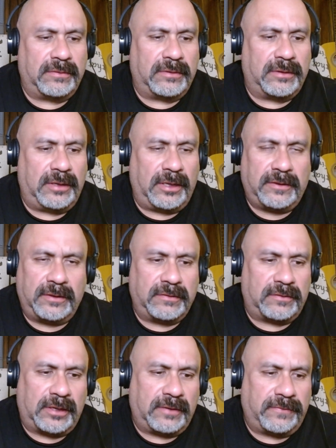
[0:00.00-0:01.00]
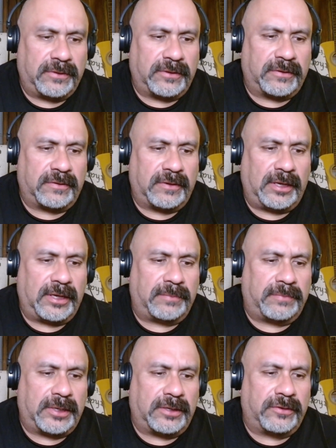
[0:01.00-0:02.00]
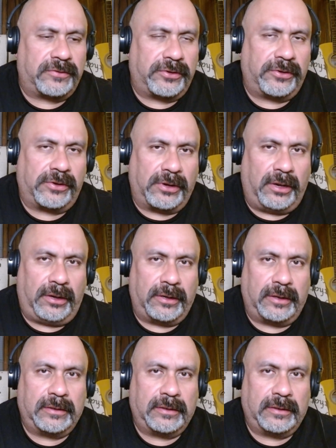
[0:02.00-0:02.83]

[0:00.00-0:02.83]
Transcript: Nothing's ever the same because you're gone.